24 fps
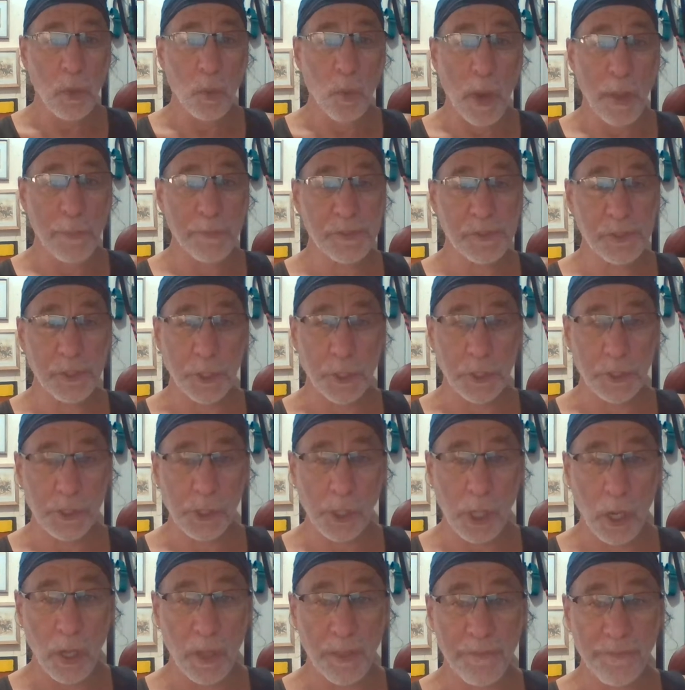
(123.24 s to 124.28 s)
Web search,
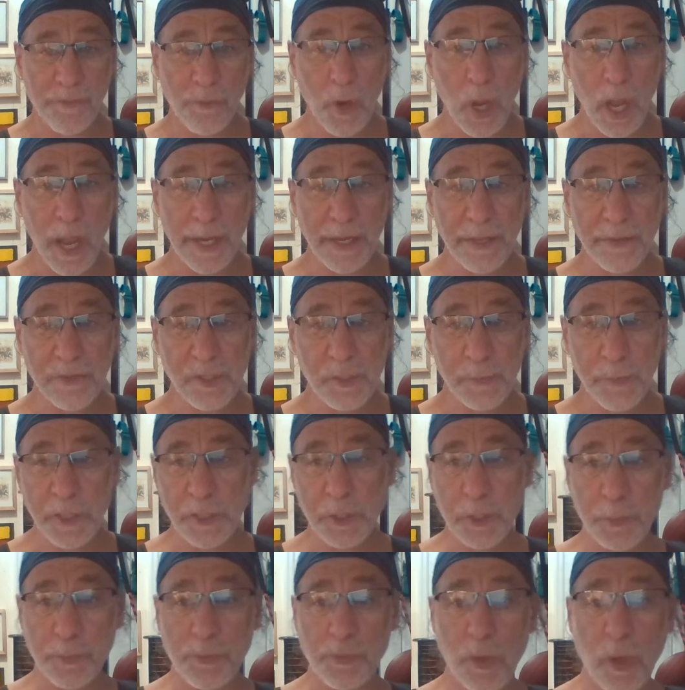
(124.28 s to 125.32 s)
all the variety of
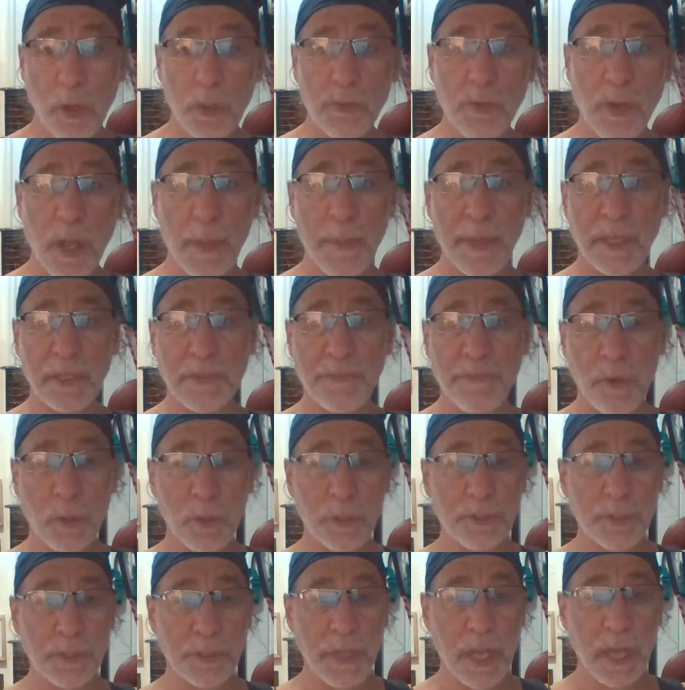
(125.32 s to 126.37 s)
special programming
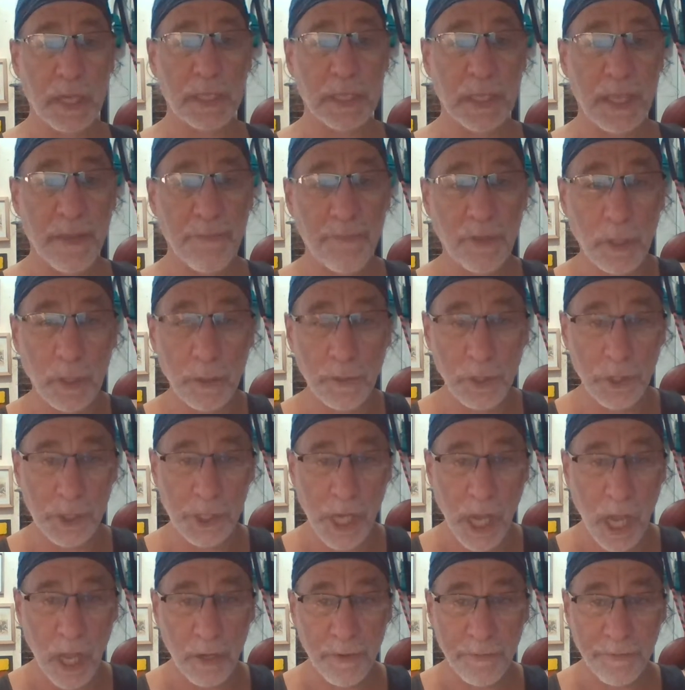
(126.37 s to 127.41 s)
devoted to 9/11 on the
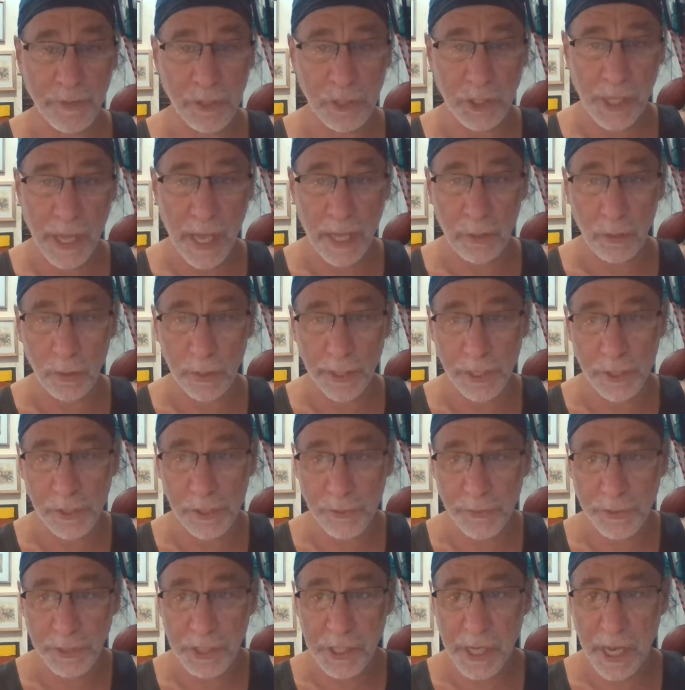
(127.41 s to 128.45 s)
Geography Channel,
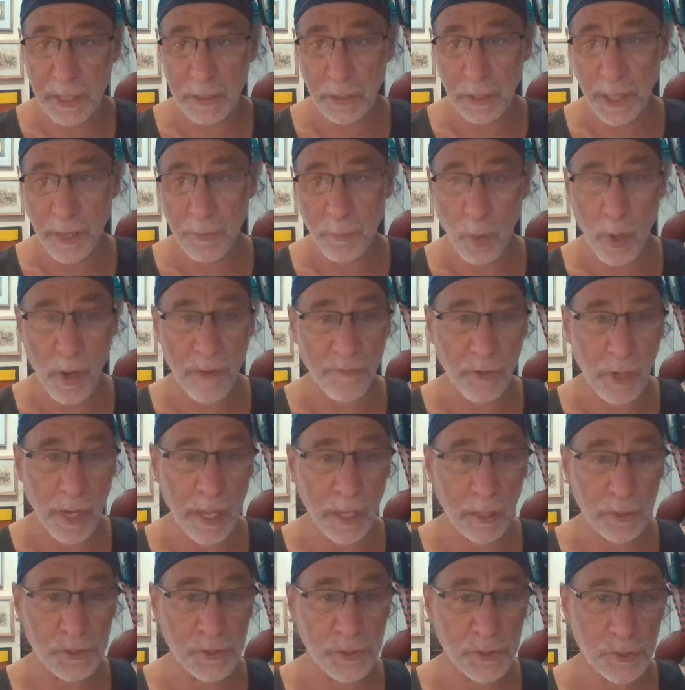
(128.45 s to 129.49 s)
History Channel, and wherever
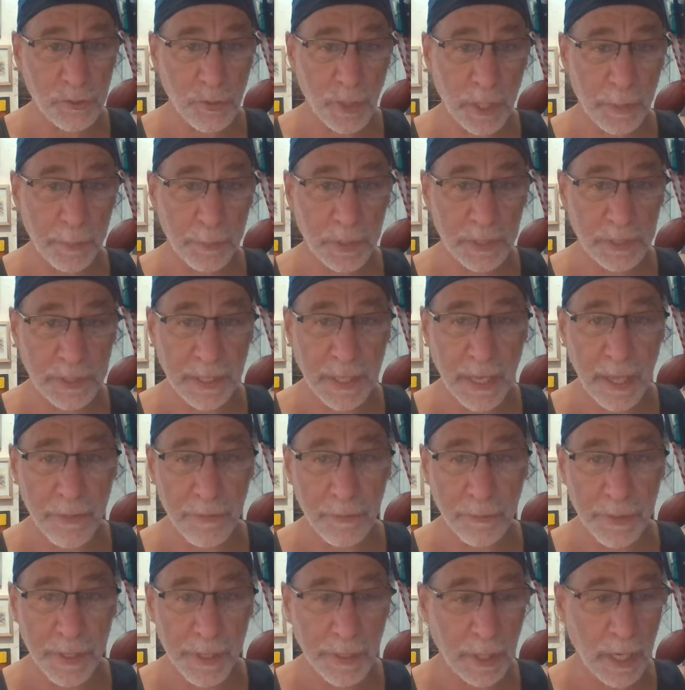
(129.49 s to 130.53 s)
else. Try to put
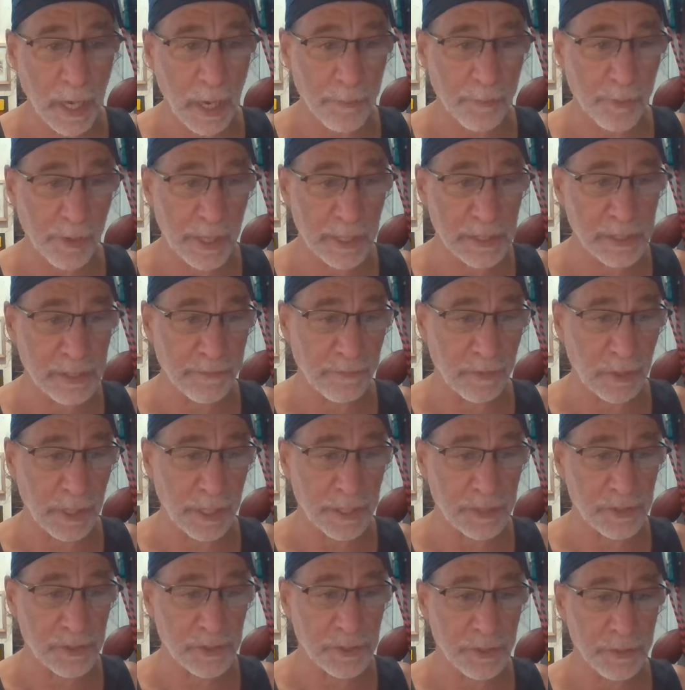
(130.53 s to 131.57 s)
together a near comprehensive
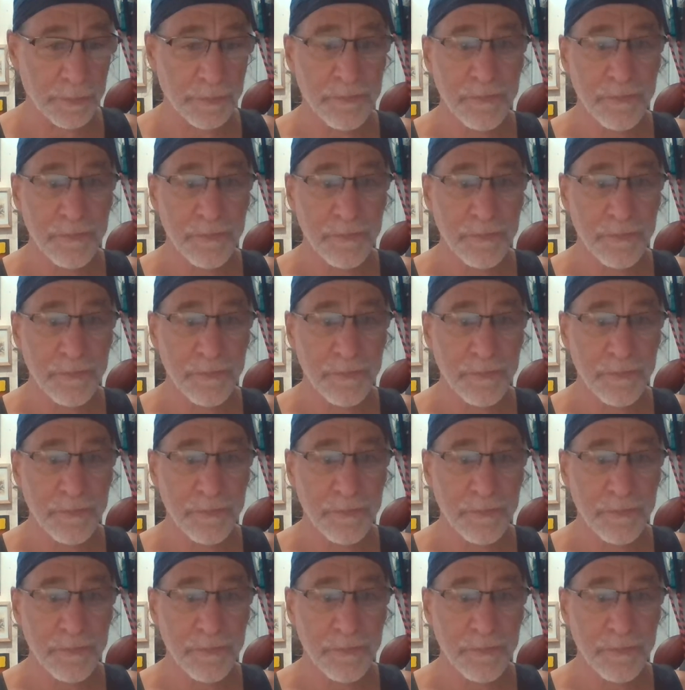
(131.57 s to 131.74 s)
list.